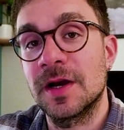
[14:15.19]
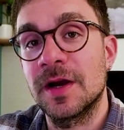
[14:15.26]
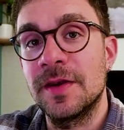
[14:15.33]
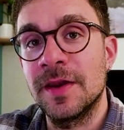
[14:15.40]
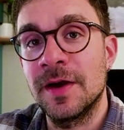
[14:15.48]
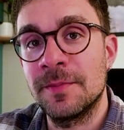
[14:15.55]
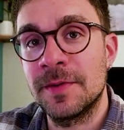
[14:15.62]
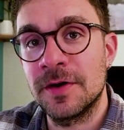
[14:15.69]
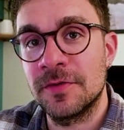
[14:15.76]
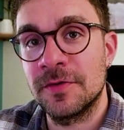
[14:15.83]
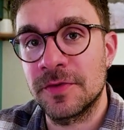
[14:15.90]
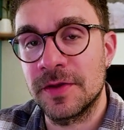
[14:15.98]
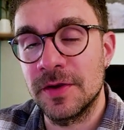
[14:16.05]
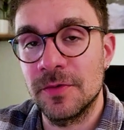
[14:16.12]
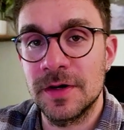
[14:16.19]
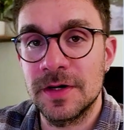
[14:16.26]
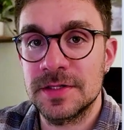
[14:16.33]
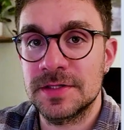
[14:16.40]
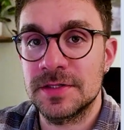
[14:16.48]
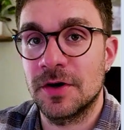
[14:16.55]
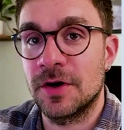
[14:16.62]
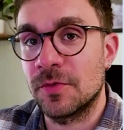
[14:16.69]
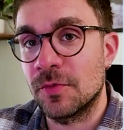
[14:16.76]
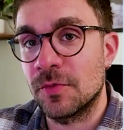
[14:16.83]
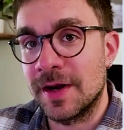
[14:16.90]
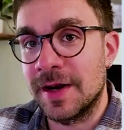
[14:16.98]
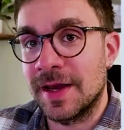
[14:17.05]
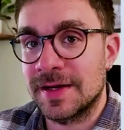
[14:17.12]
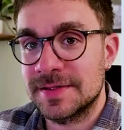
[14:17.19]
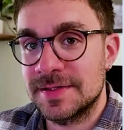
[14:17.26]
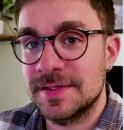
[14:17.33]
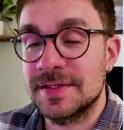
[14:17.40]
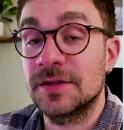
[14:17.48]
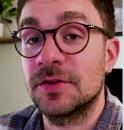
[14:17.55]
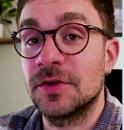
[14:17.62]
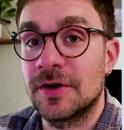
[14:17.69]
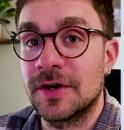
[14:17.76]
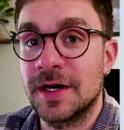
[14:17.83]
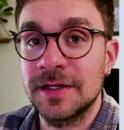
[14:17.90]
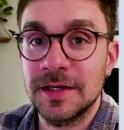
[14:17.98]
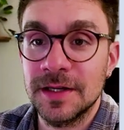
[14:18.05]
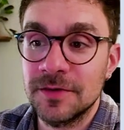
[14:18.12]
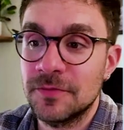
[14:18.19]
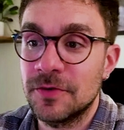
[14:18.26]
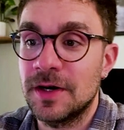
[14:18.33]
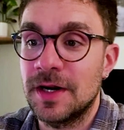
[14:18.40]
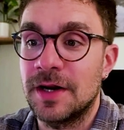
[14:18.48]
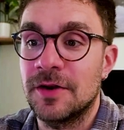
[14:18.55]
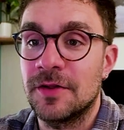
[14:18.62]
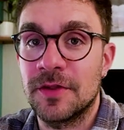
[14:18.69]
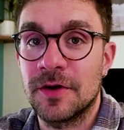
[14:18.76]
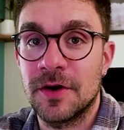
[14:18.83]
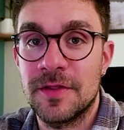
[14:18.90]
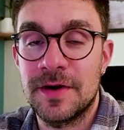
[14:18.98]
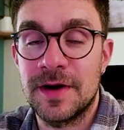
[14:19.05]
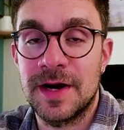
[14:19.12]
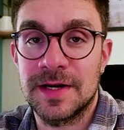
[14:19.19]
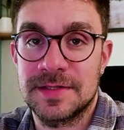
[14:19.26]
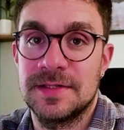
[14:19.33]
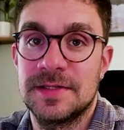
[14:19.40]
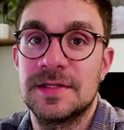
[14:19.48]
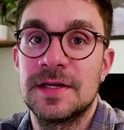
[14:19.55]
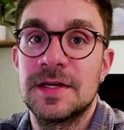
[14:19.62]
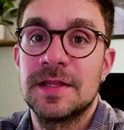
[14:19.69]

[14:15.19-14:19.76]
a number of keywords on one axis that you are ranking for, and on the other axis,